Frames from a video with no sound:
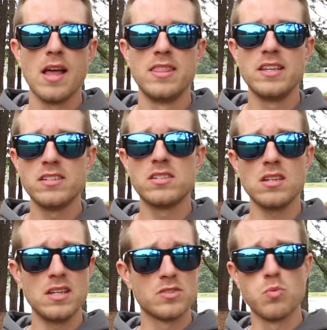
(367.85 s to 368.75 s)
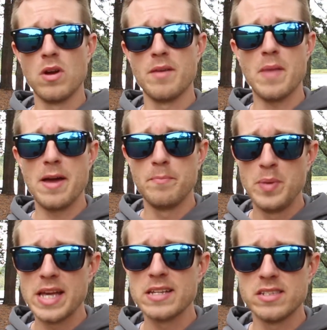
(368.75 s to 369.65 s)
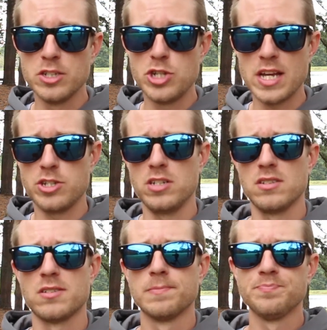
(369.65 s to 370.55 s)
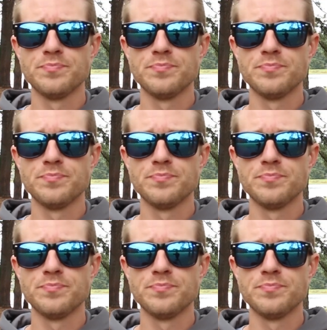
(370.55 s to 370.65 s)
this is one of my biggest suggestions.